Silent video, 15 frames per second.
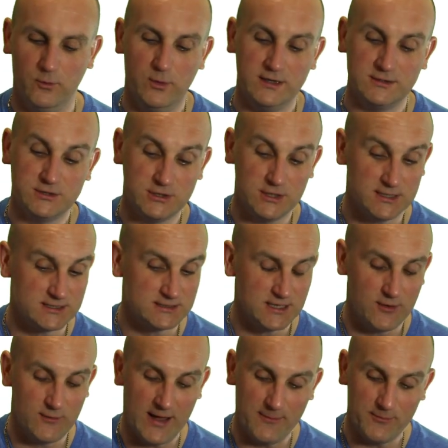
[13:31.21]
which just
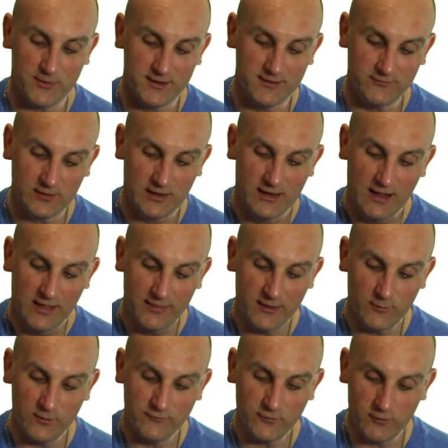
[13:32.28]
so happens
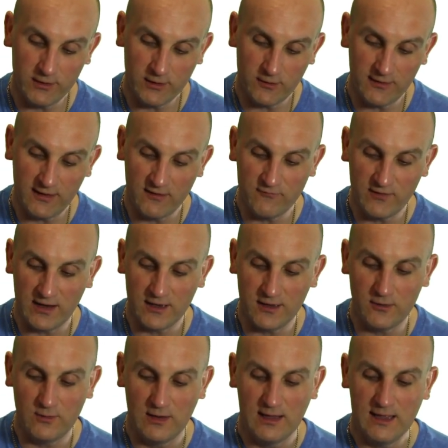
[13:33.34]
that we've already got that
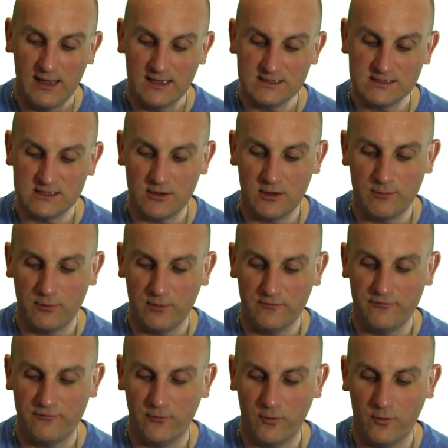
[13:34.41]
value as
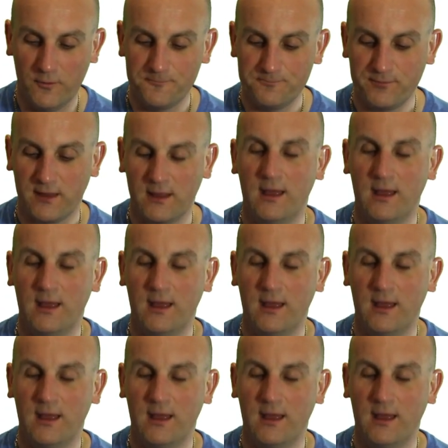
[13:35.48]
0.4.